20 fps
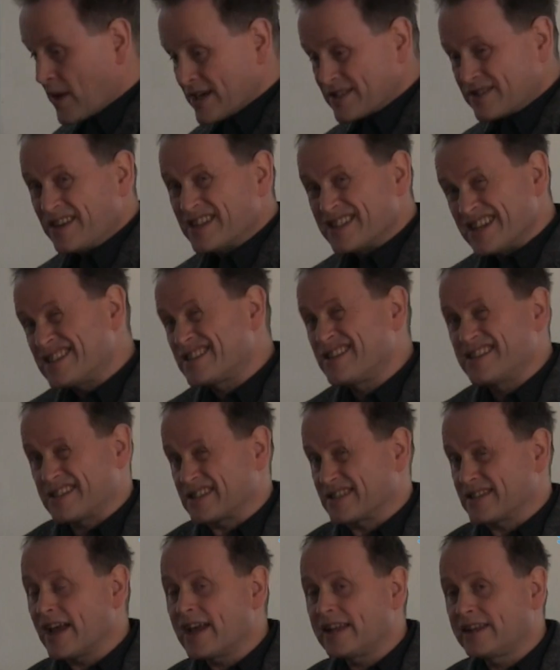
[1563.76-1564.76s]
the question is this
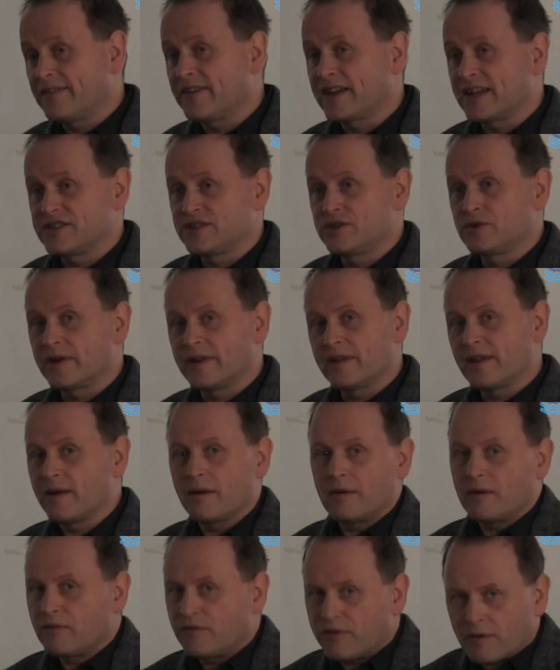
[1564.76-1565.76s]
a scientific issue?
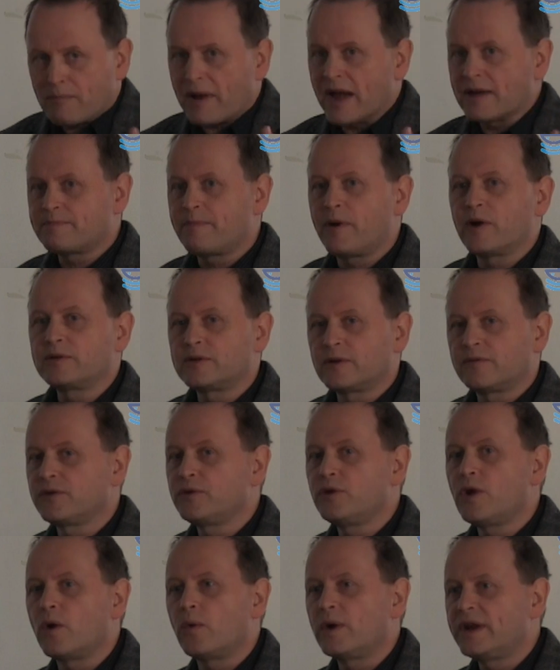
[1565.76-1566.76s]
And from my point of
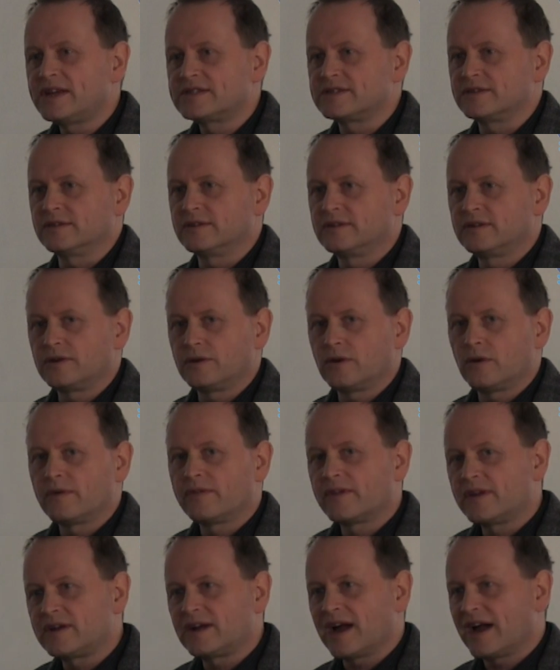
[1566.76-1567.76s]
view, no, it isn't.
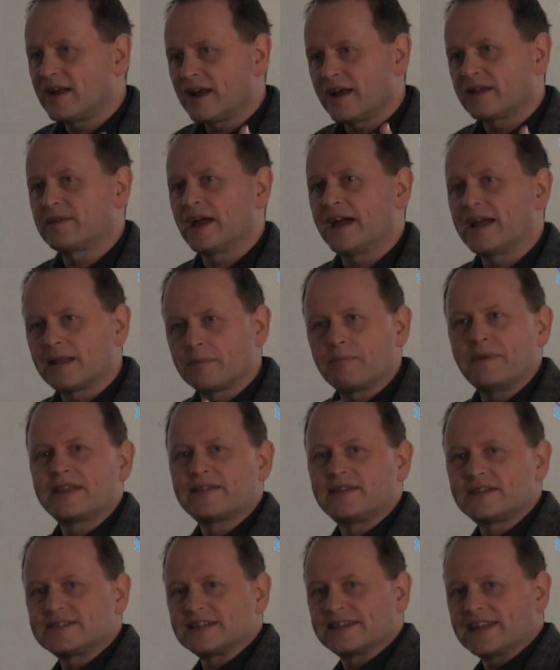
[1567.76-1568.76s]
I
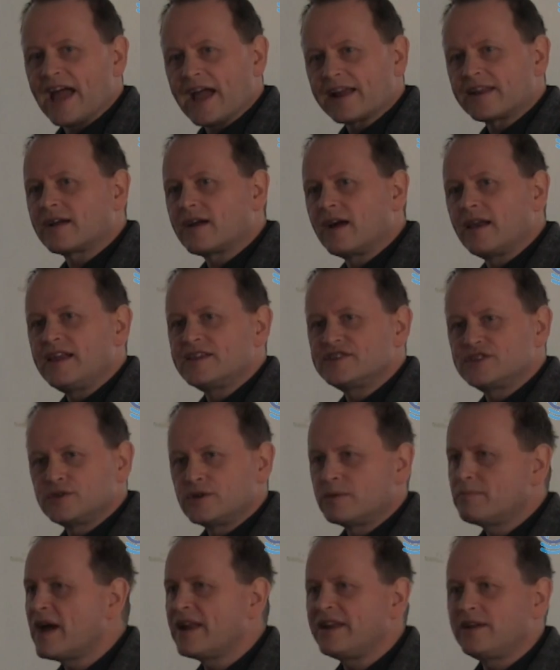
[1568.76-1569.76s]
admit it's a technical
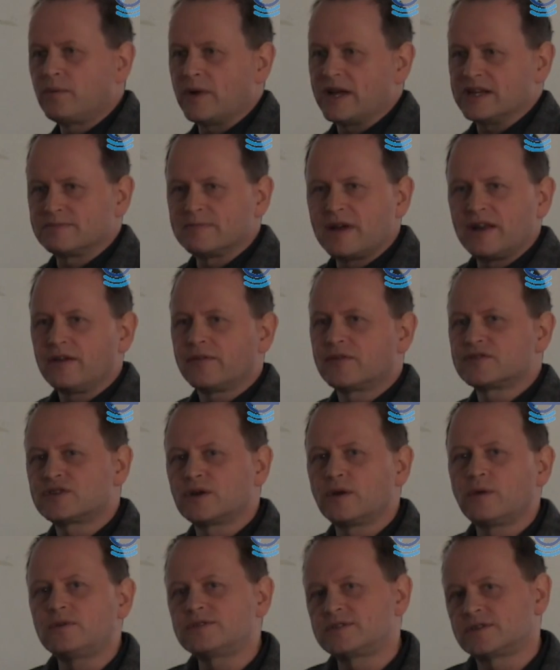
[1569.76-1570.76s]
issue in many ways. Many of the
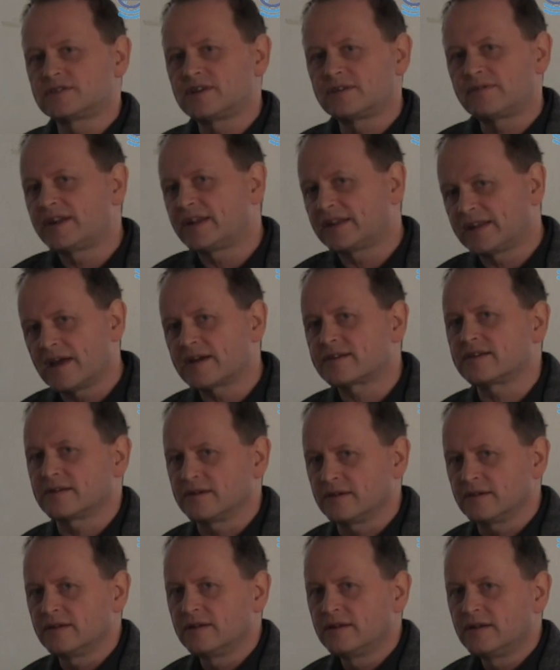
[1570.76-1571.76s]
solutions are very
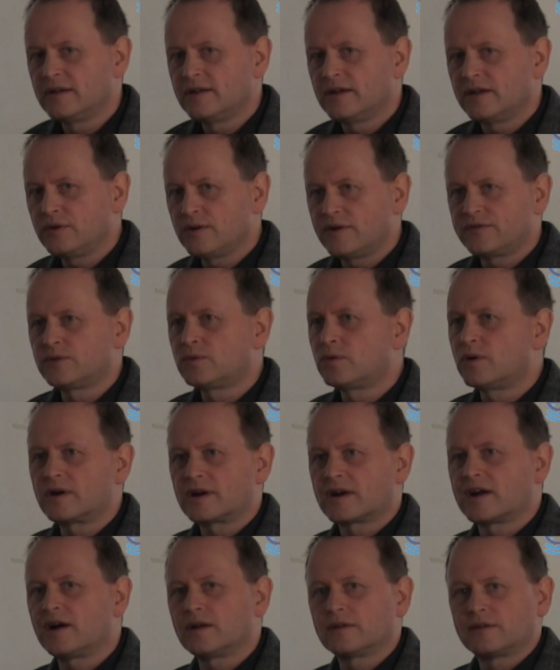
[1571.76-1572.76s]
technical. You have to
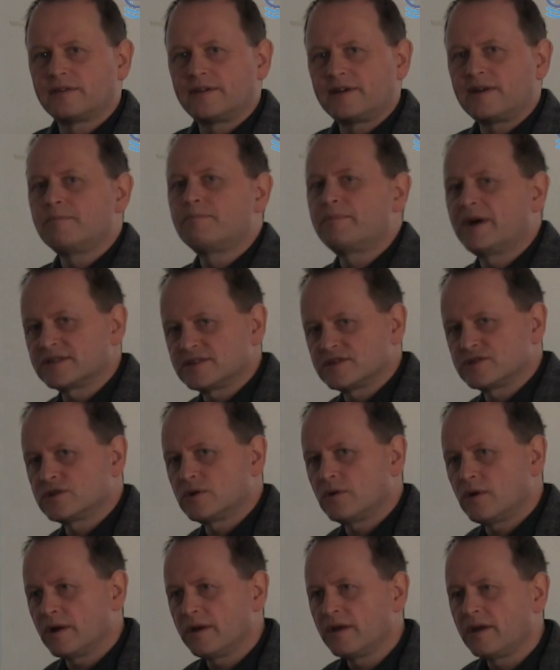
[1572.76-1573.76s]
work out their impact and
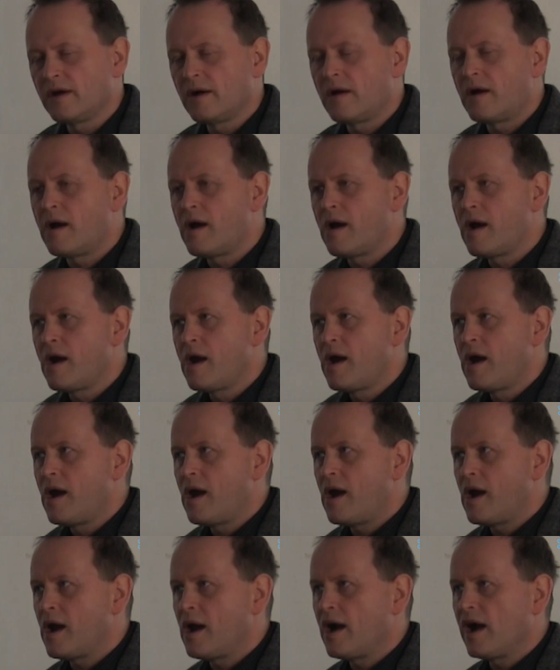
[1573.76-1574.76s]
so on.
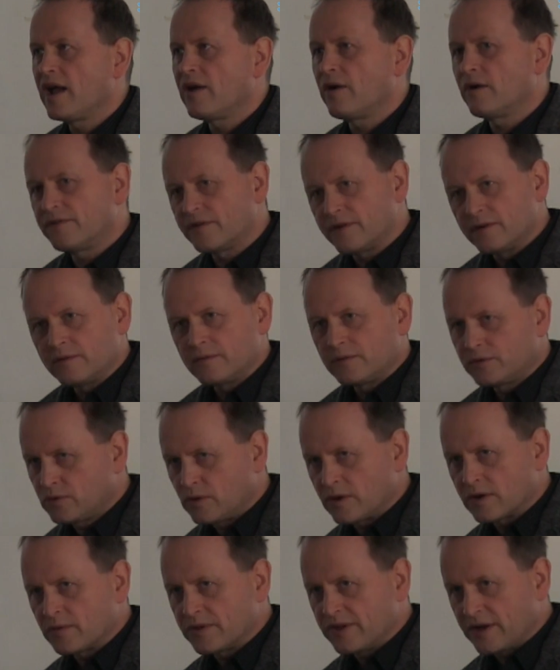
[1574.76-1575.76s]
I often
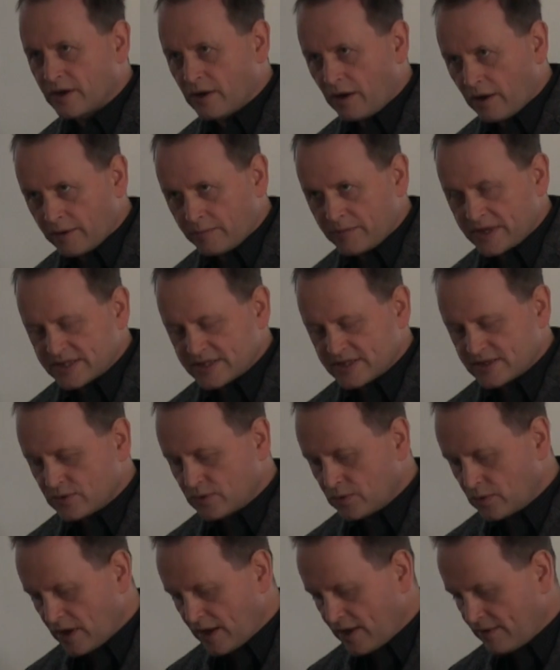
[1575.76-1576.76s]
talk with economists
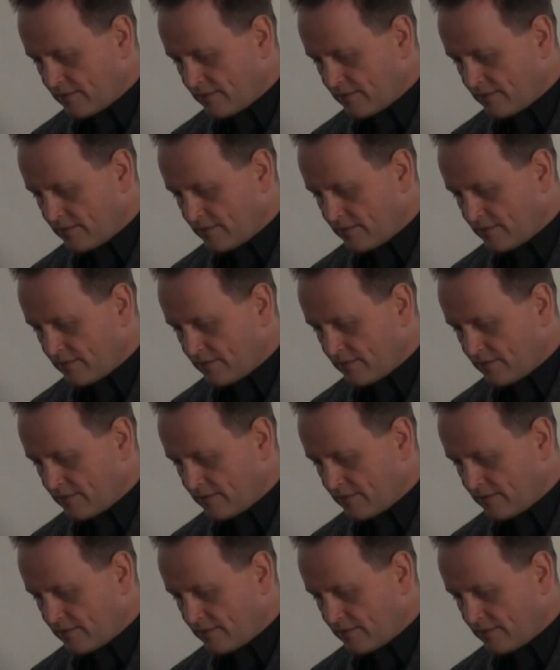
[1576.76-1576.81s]
who